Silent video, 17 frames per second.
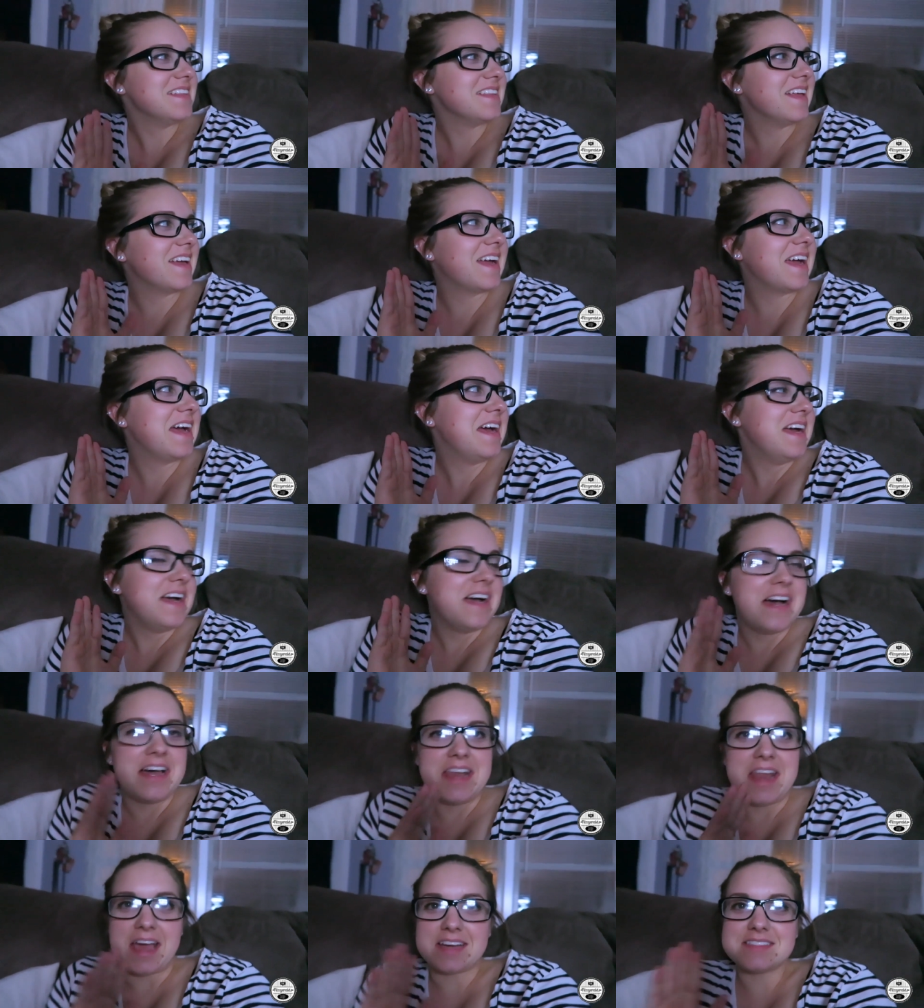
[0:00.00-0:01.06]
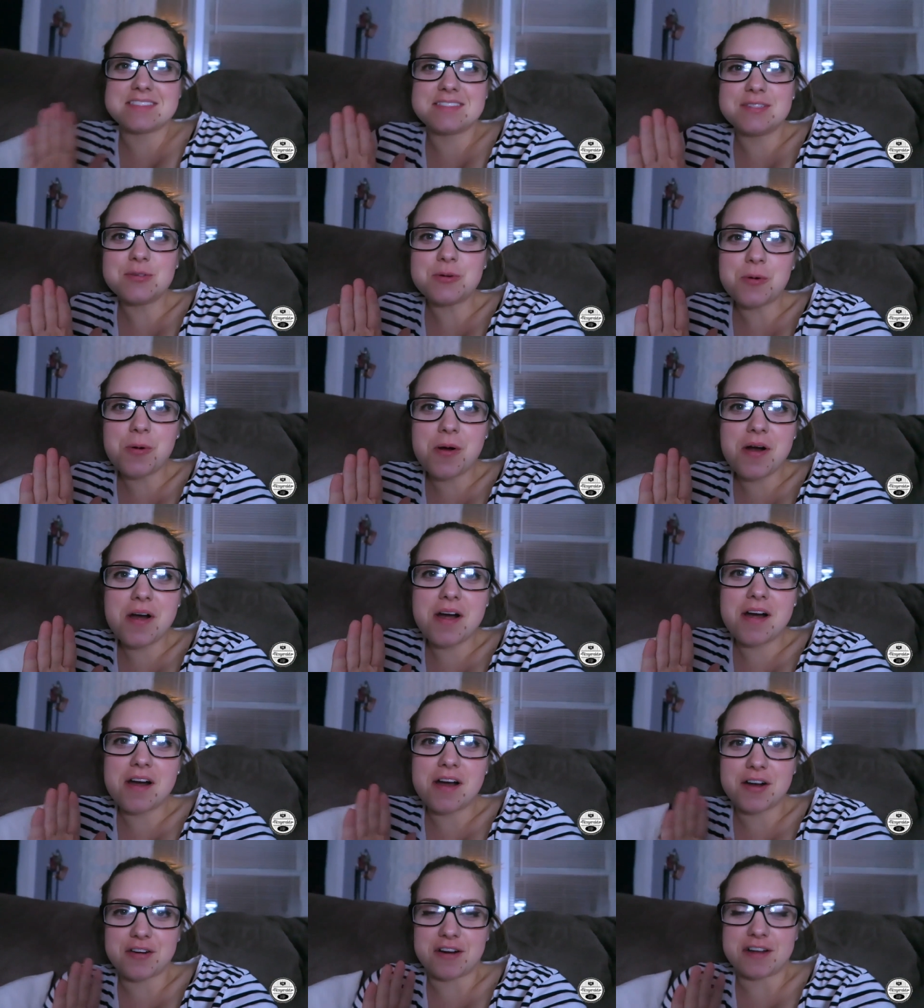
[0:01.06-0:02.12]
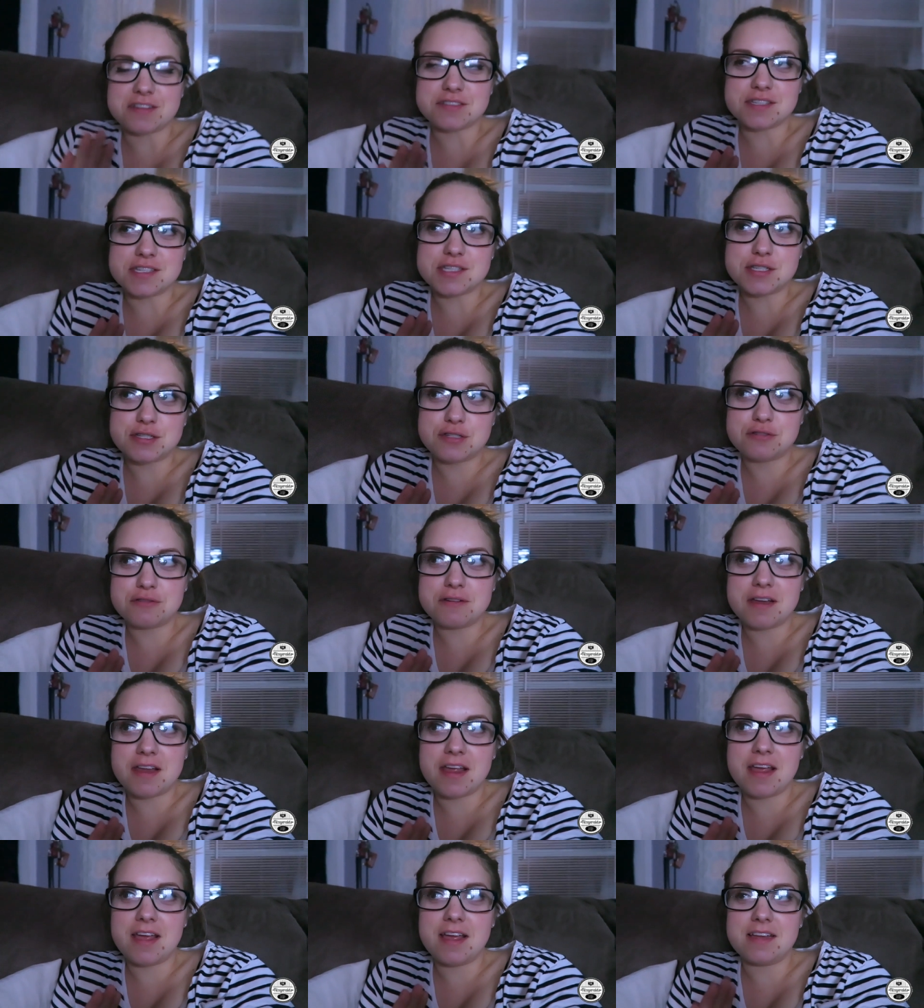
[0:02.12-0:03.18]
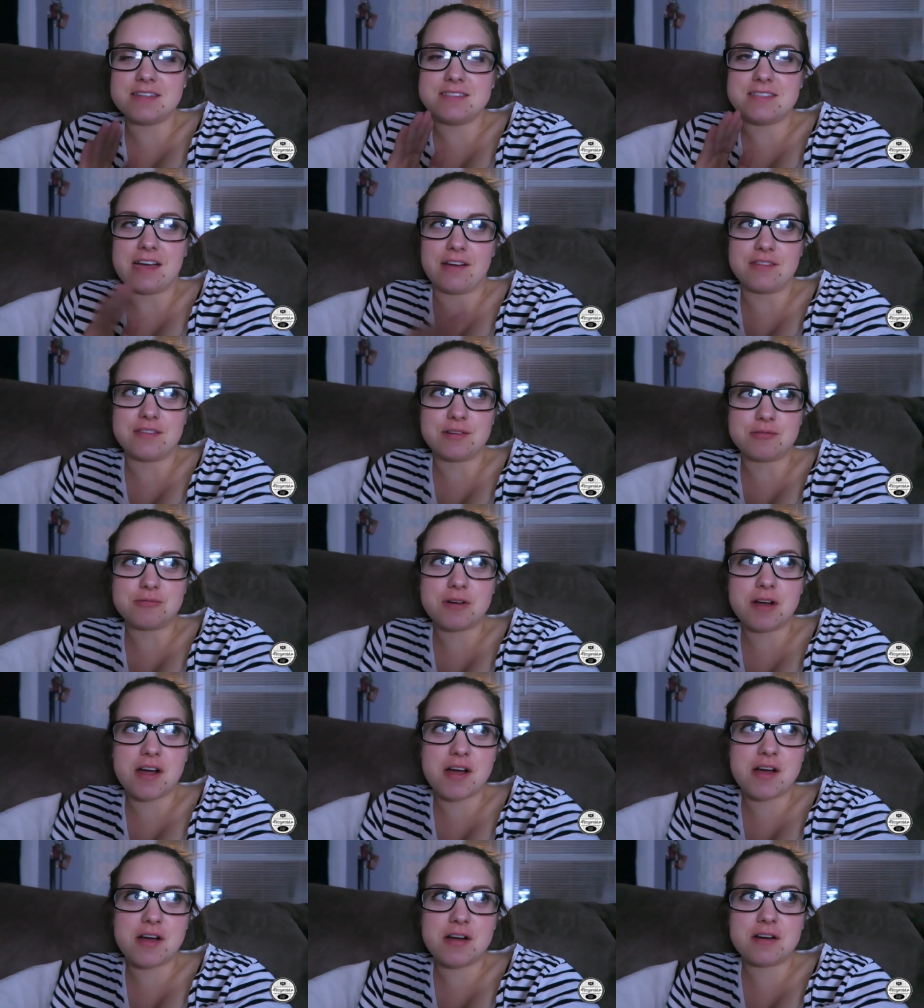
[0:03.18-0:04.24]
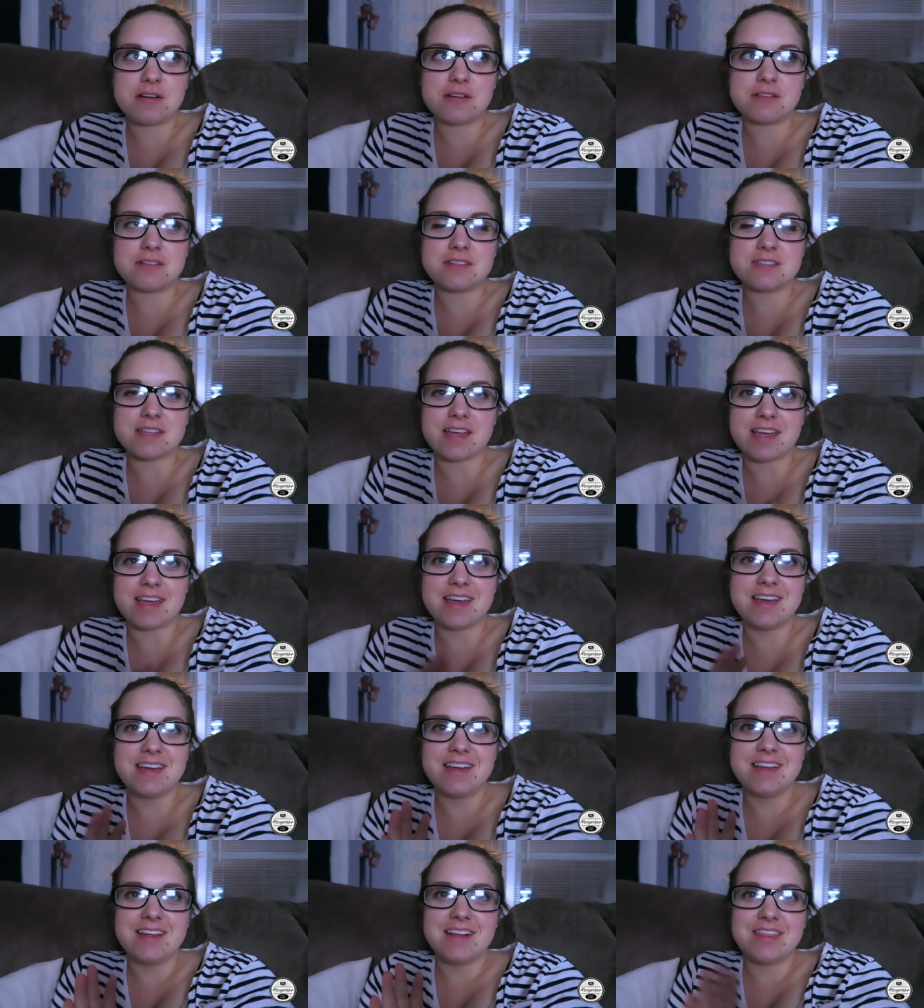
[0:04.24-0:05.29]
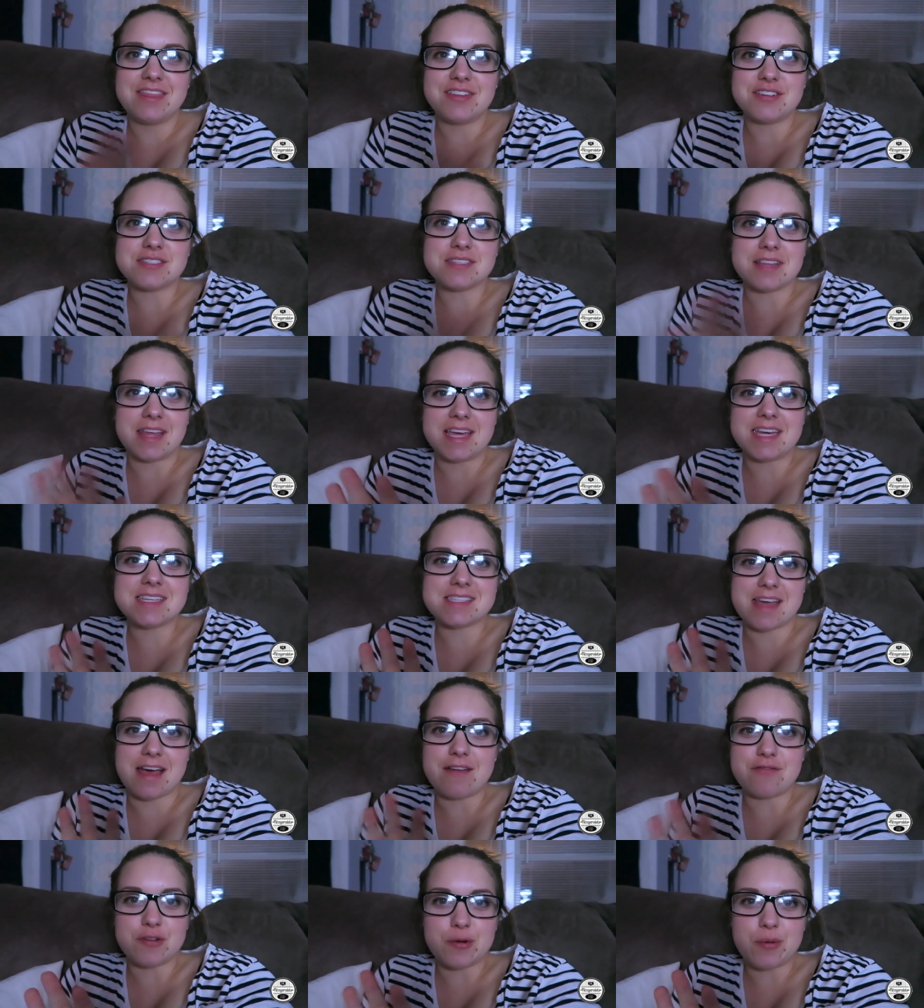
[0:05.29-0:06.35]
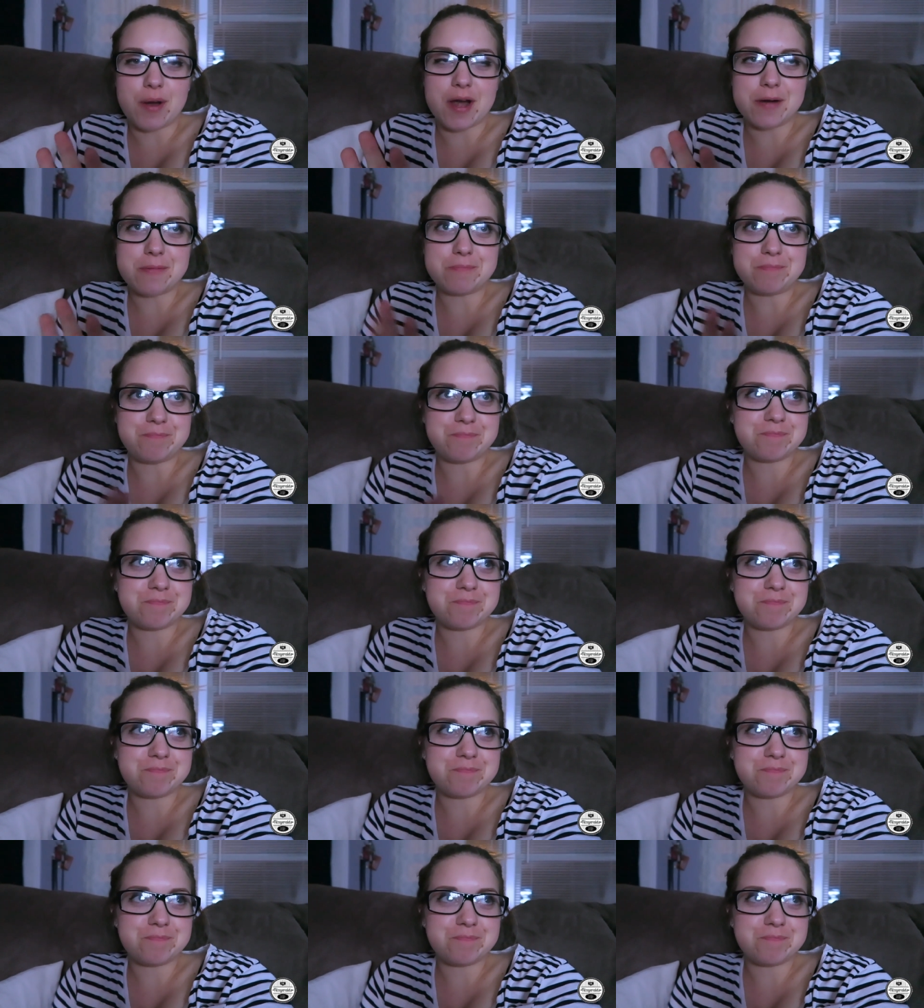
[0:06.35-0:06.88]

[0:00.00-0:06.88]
Like next door, across the street, down the road, like there's lakes everywhere.